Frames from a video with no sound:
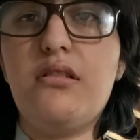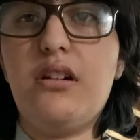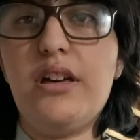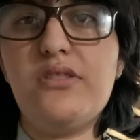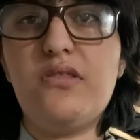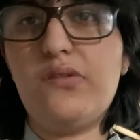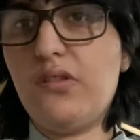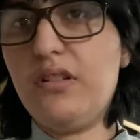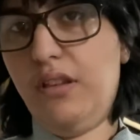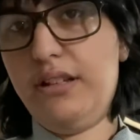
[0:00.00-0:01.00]
I just
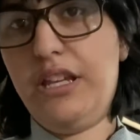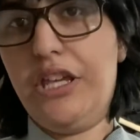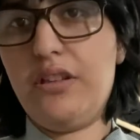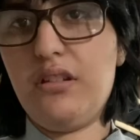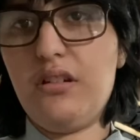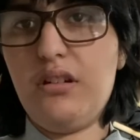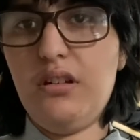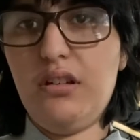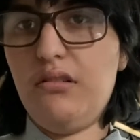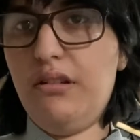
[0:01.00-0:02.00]
sucked at it
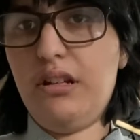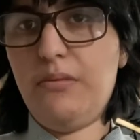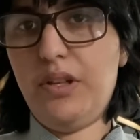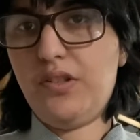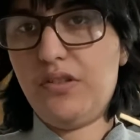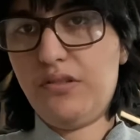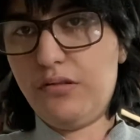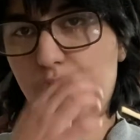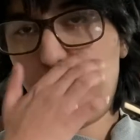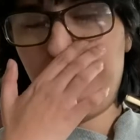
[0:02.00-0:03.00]
in elementary
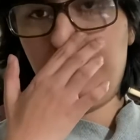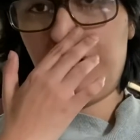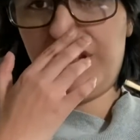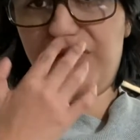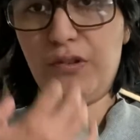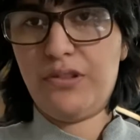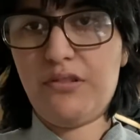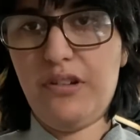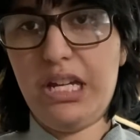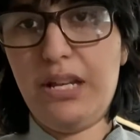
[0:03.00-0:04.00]
school, but mostly fourth
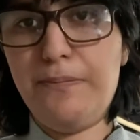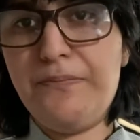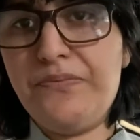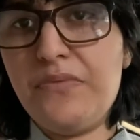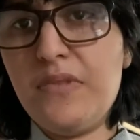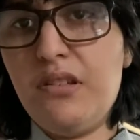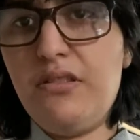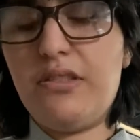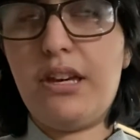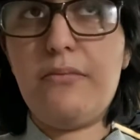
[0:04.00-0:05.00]
grade,
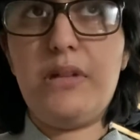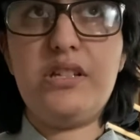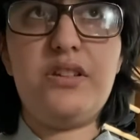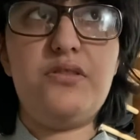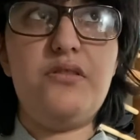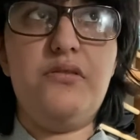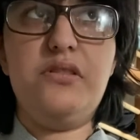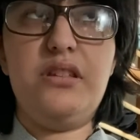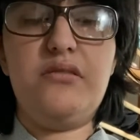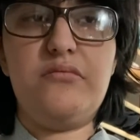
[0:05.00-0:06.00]
that my teacher
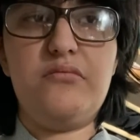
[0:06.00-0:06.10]
really